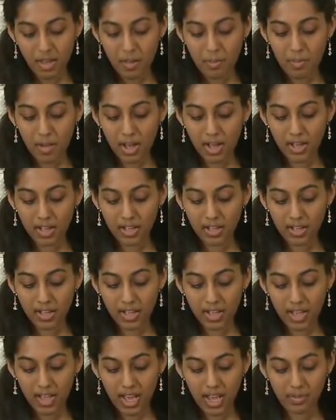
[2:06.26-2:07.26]
Ma,
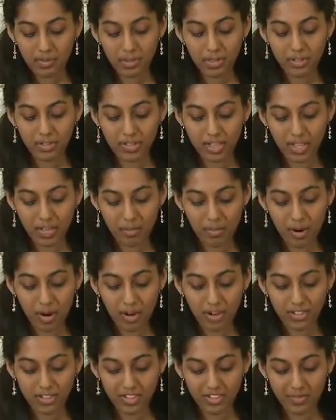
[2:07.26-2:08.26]
I'm losing
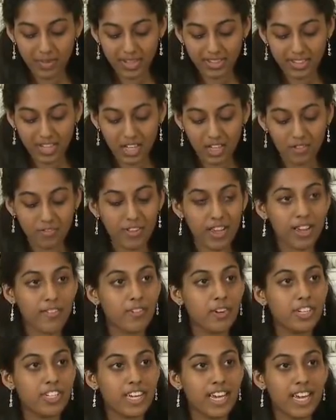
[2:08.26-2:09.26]
parts of myself
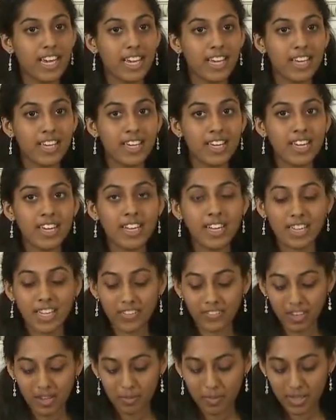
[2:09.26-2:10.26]
every day,
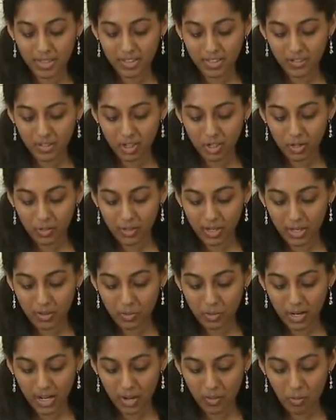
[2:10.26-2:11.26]
leaving bits of
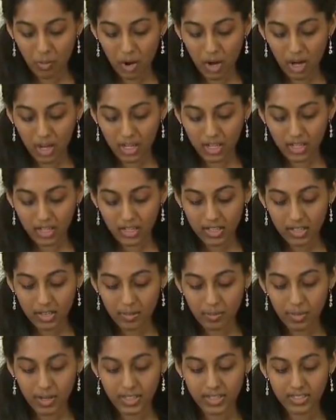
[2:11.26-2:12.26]
human when I walk,
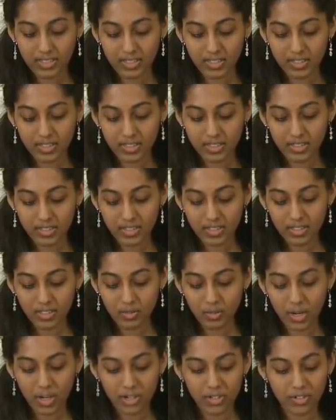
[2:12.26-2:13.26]
buttons,
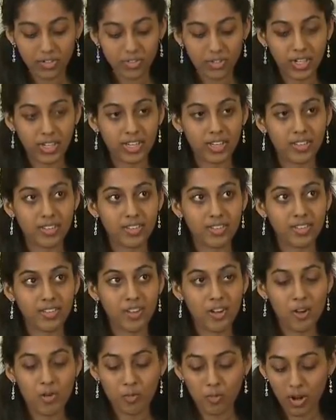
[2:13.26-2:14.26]
sweater strings,
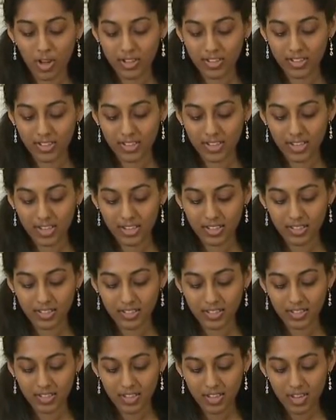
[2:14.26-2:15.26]
rosin
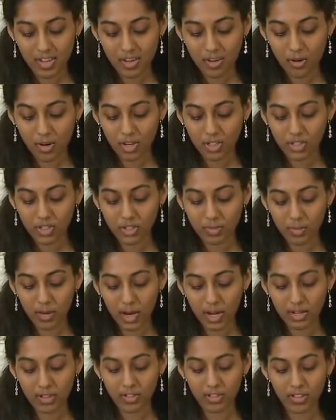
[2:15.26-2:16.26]
dust, crushed
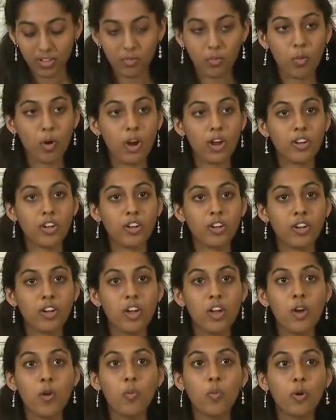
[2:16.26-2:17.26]
bottles of water,
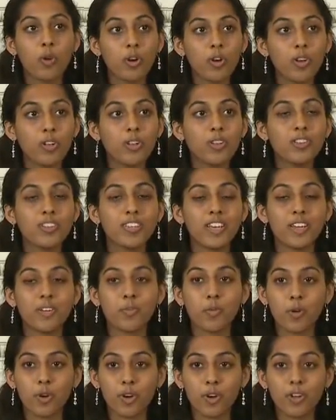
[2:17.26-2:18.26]
worlds
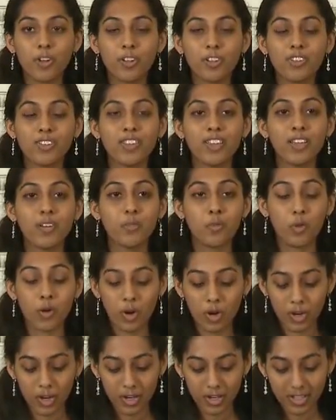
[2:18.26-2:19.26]
and worlds and
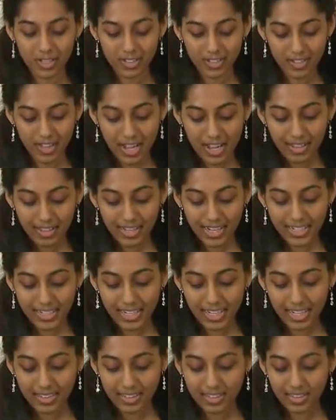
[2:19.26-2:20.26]
words,
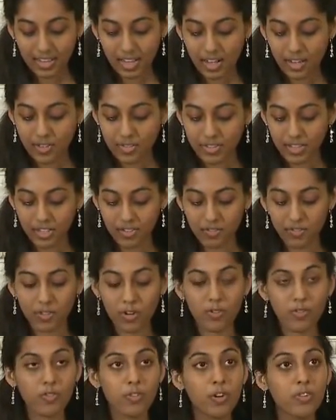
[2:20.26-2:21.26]
latex gloves and
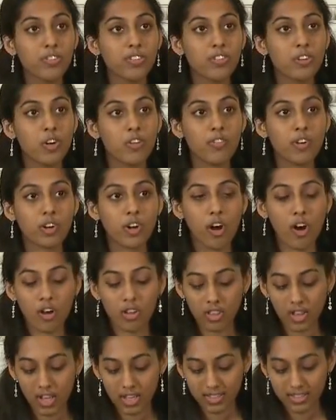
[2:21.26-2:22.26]
frozen over
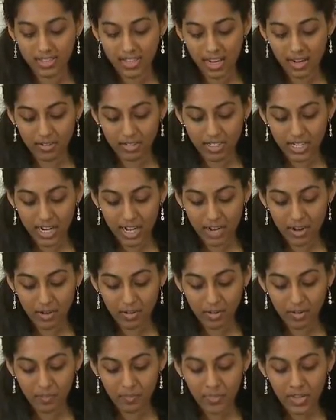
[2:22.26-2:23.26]
car lots
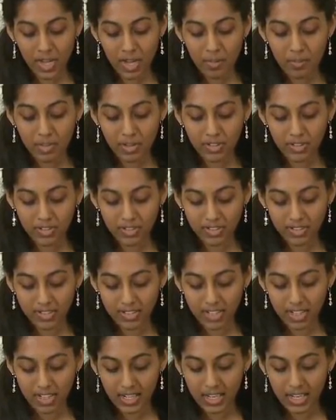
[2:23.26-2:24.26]
downtown, mustard
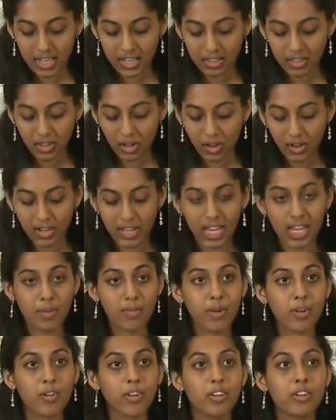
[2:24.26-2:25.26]
seed heat thawing
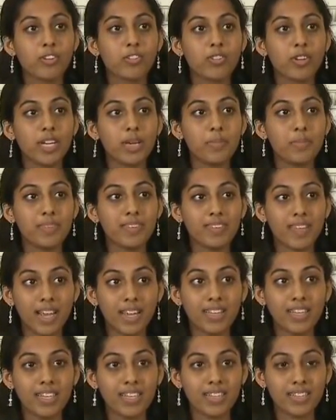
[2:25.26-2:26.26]
immigrant dreams
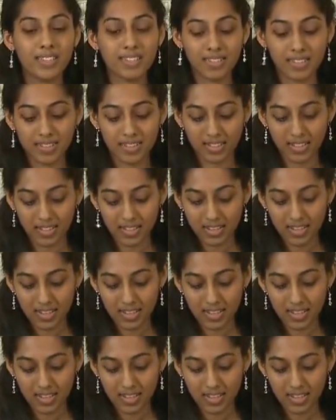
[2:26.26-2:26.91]
silence.